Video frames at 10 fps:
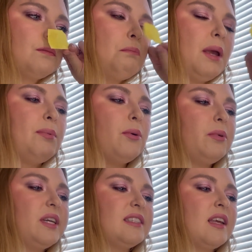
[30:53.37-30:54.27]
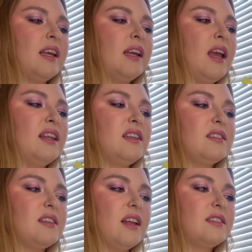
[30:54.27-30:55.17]
people-pleasing in the
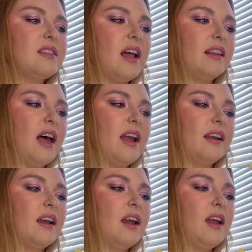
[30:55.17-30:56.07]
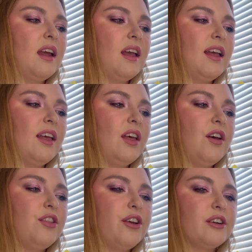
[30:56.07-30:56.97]
sense that like
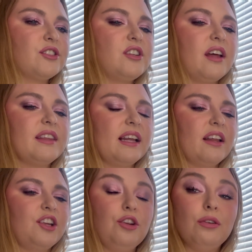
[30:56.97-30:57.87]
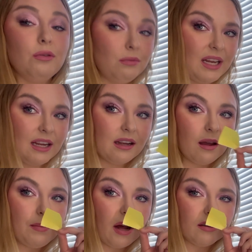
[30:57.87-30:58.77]
there's nothing like unique
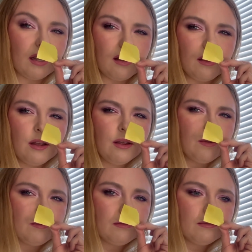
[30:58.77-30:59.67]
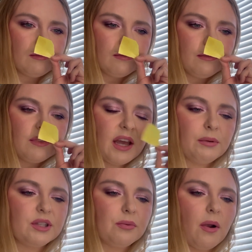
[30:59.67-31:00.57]
about it that
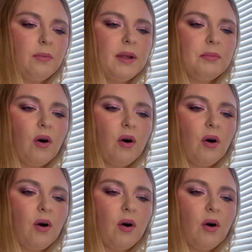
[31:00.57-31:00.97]
would throw people